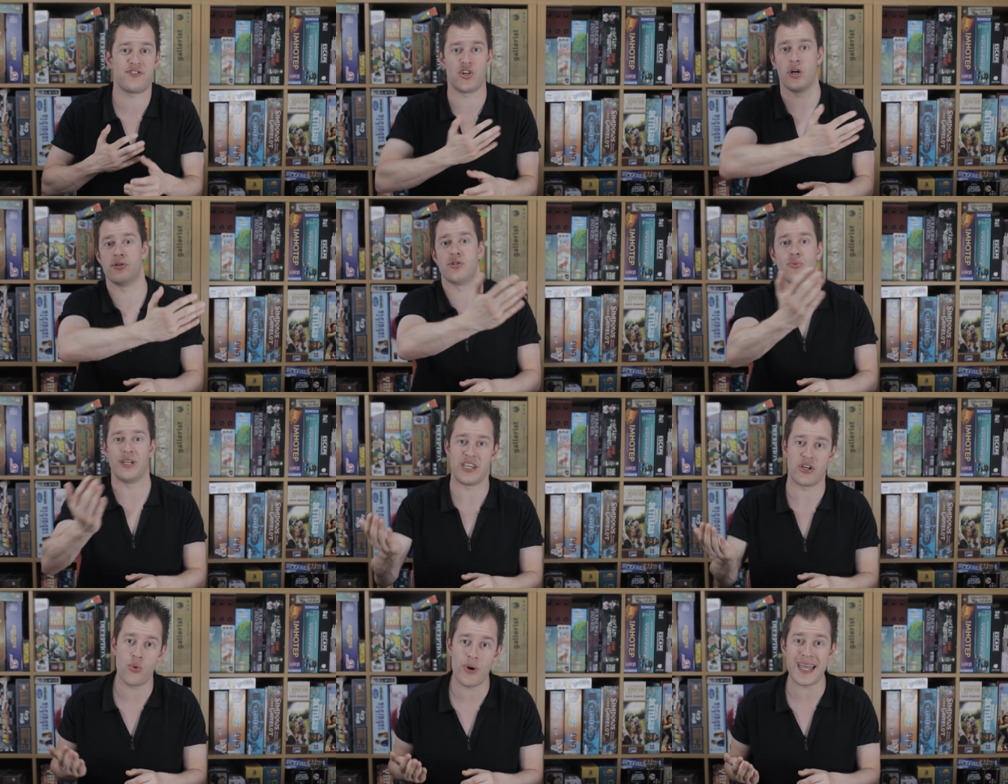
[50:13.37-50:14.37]
turns are really
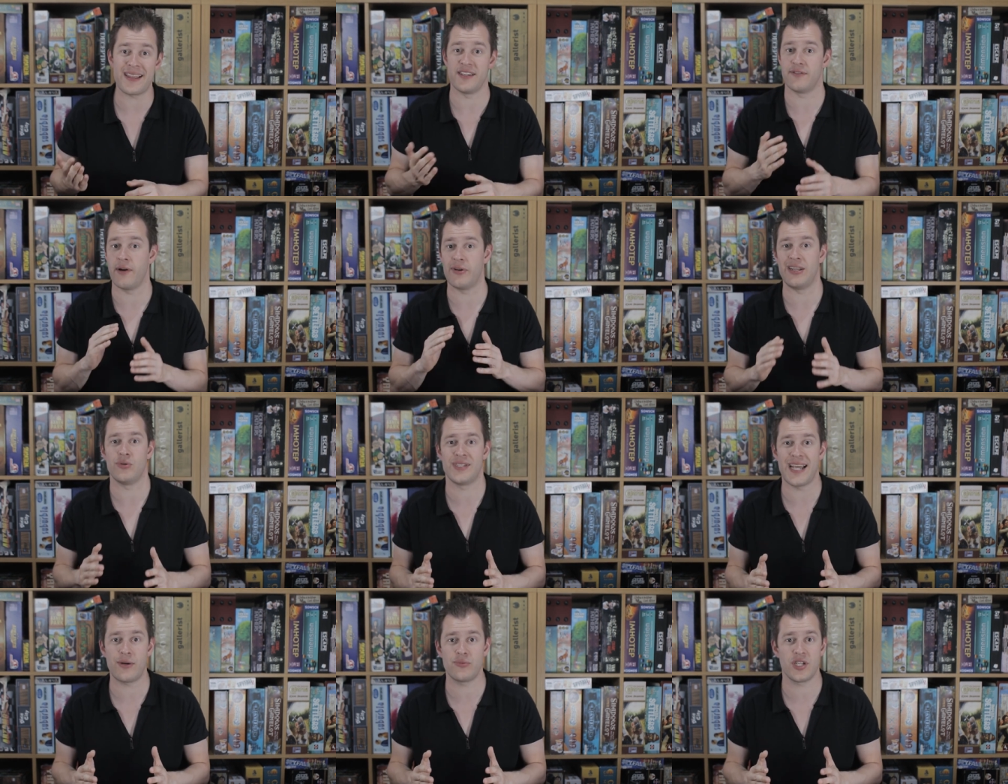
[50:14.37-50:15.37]
quick, there's very little
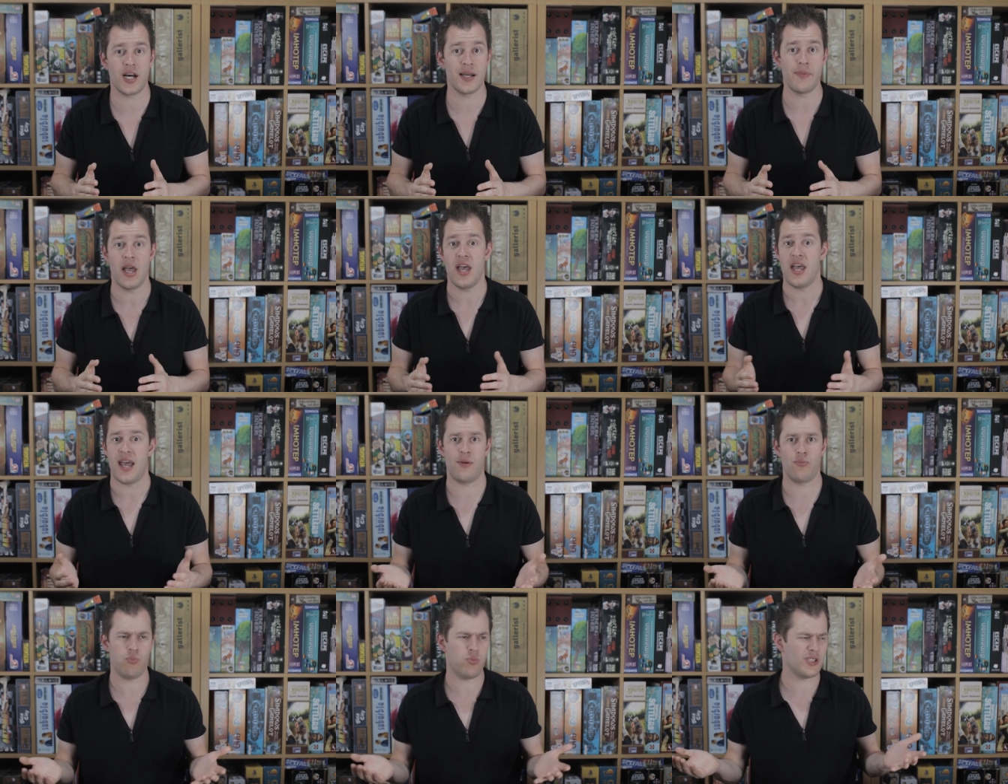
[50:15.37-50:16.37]
downtime.
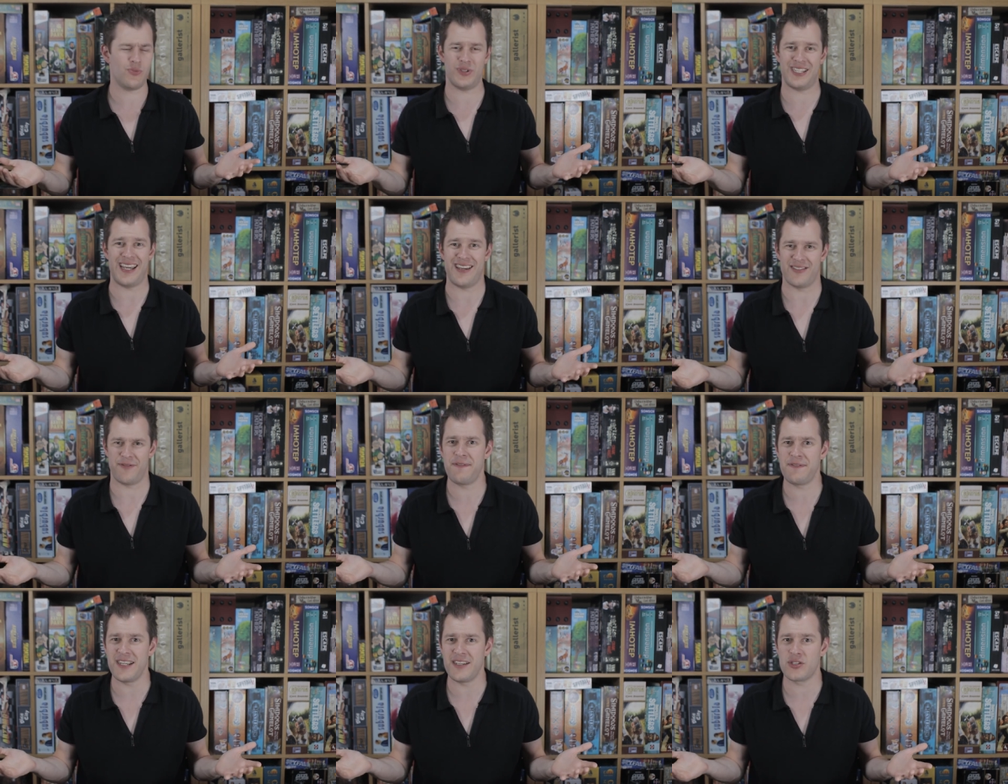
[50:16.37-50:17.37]
And what did it take us,
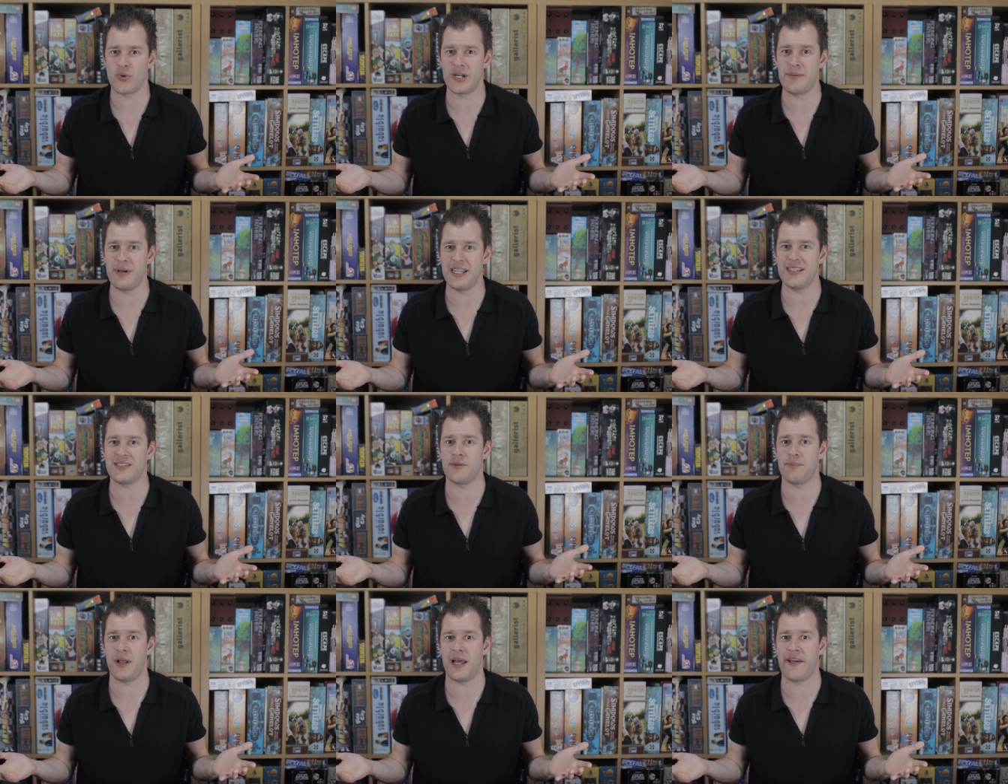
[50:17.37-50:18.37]
15 to 20 minutes to
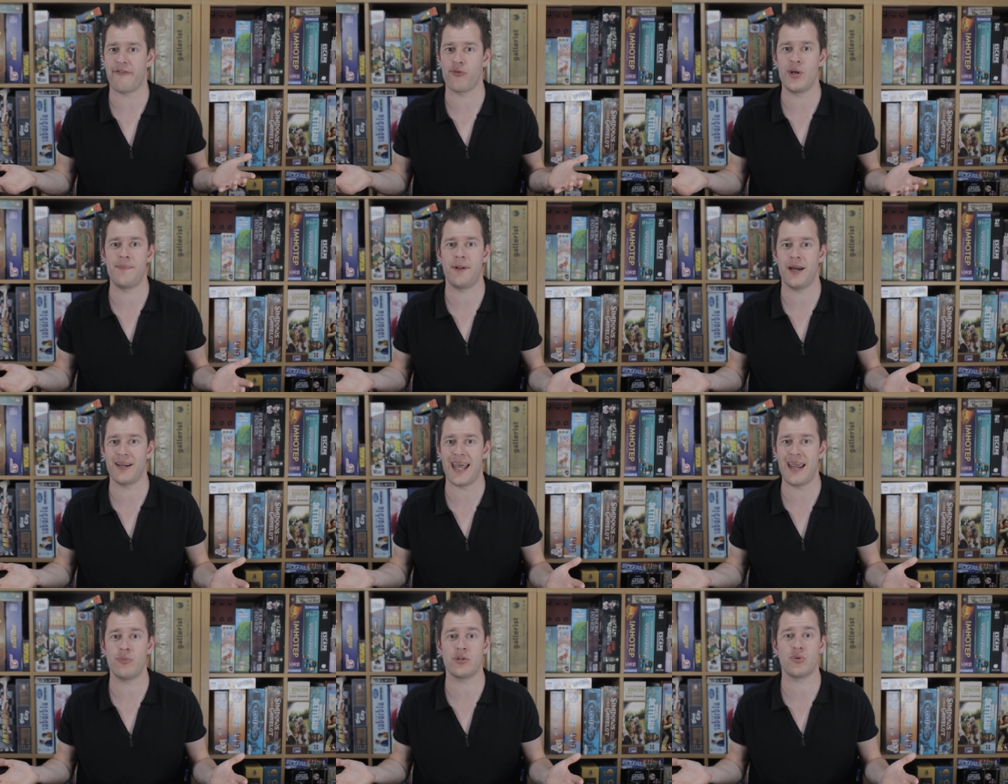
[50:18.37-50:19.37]
play a three-player
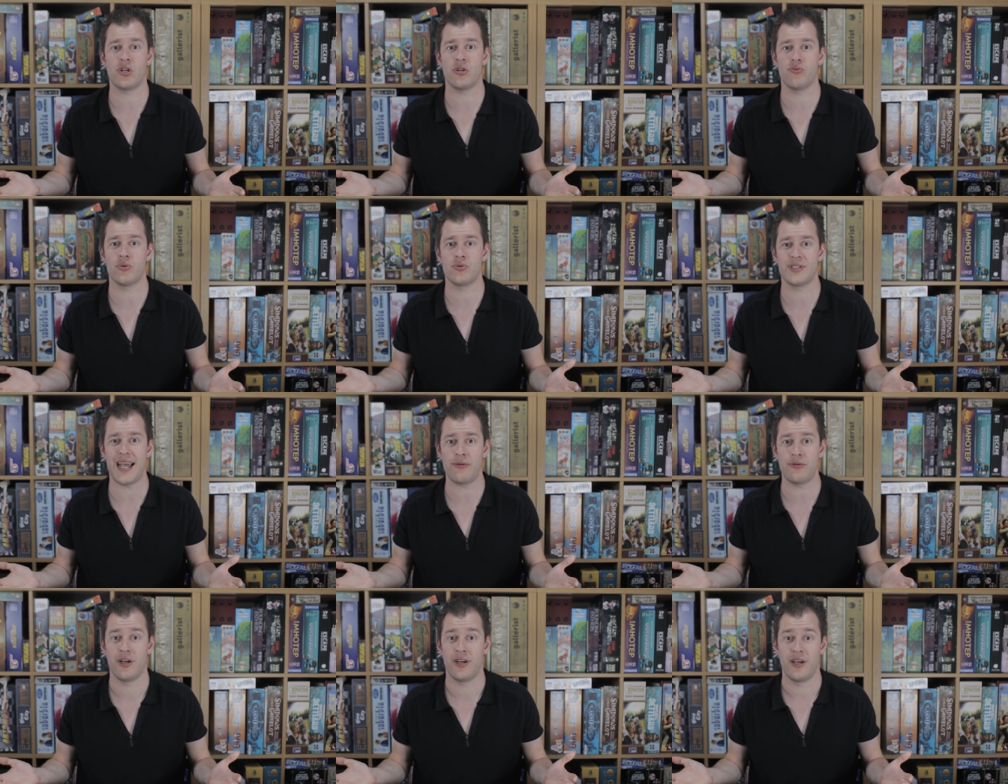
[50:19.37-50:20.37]
game once we got the rules
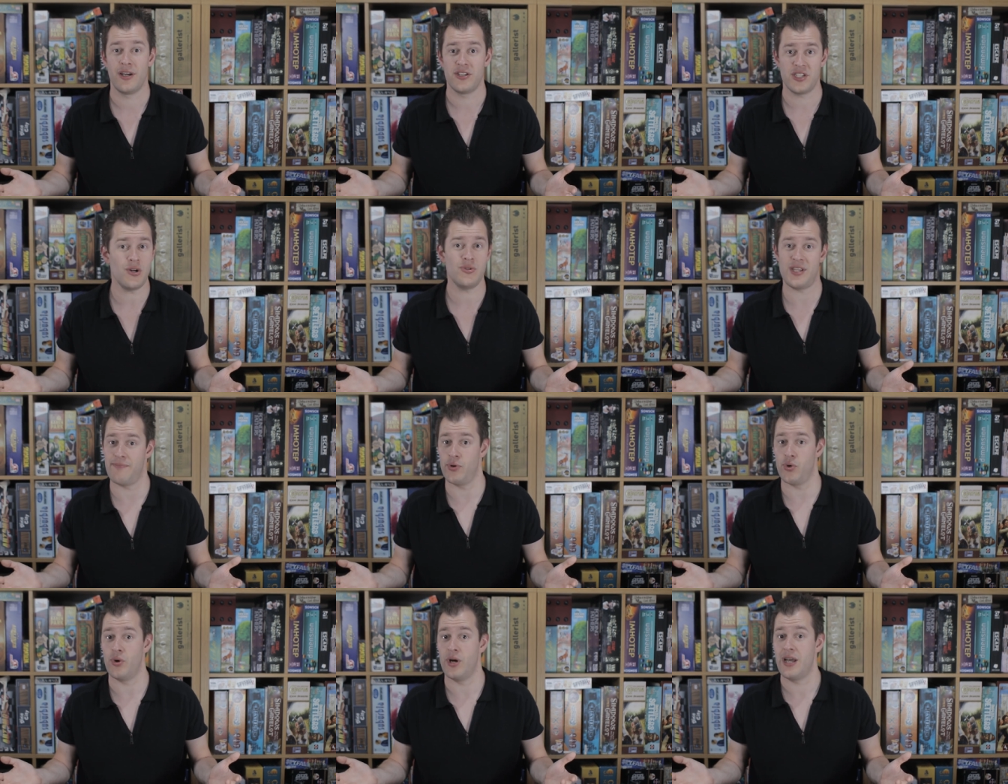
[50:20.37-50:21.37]
down? So
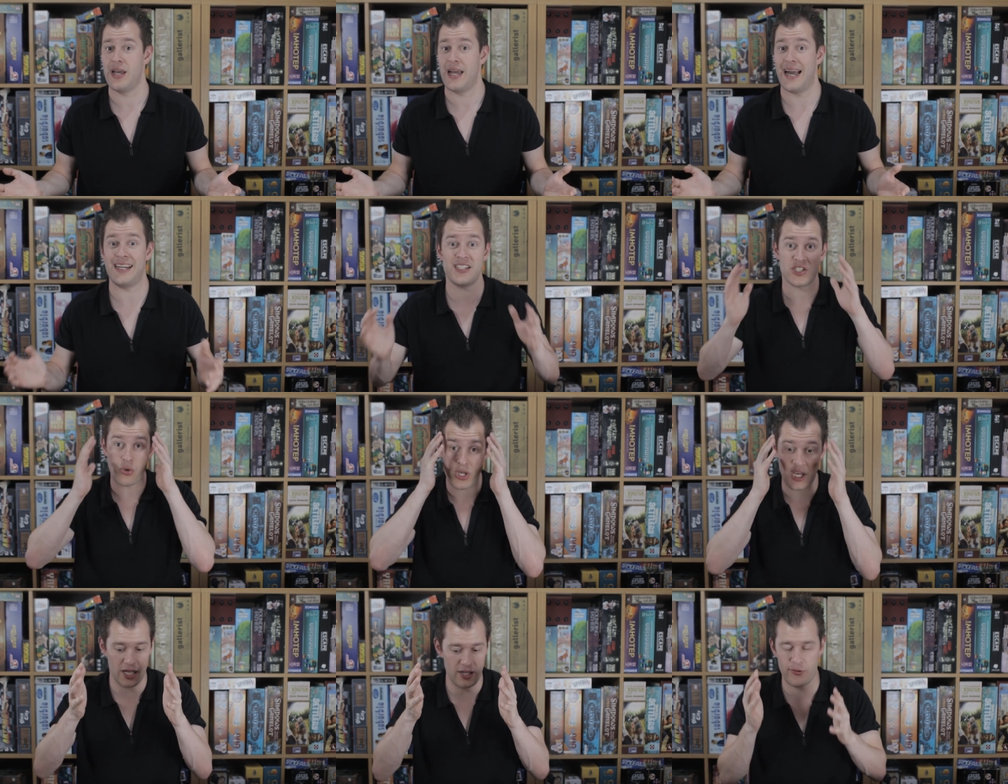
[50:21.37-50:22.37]
simple. And it's so
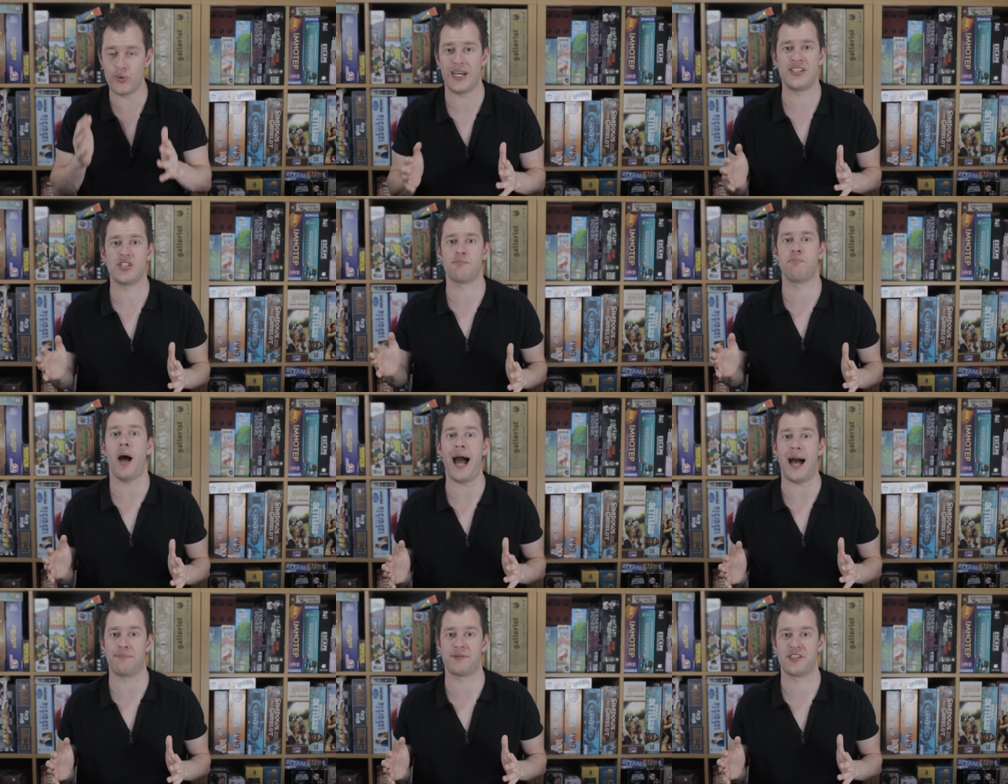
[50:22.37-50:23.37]
colourful that it just
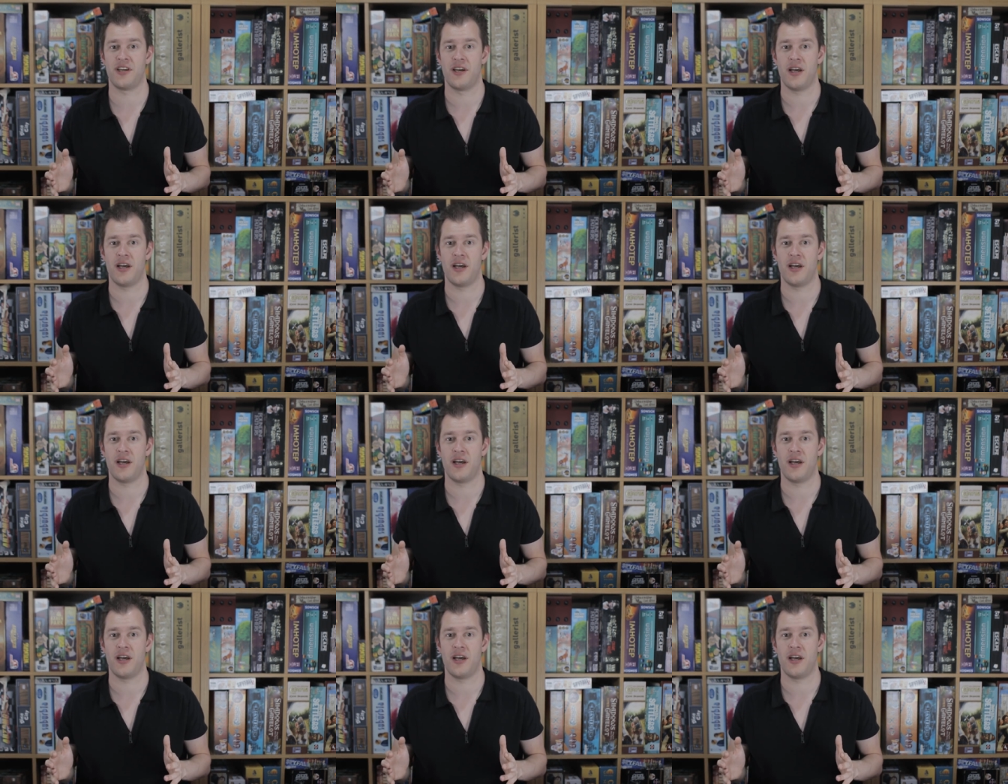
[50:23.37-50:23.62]
pops.